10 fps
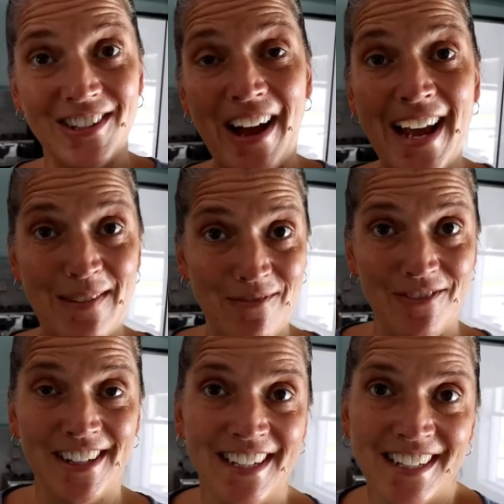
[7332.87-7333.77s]
All right, so I
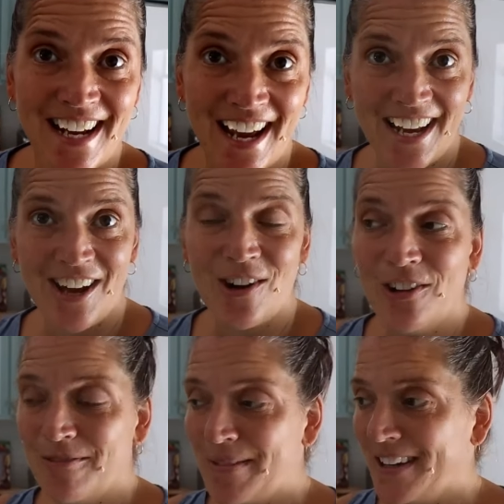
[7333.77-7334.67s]
am finished. I
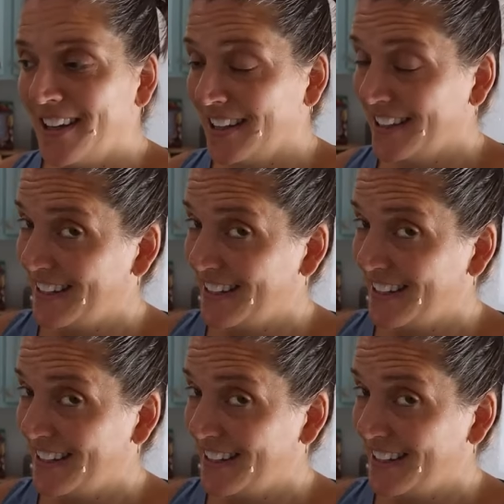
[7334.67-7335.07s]
got all of my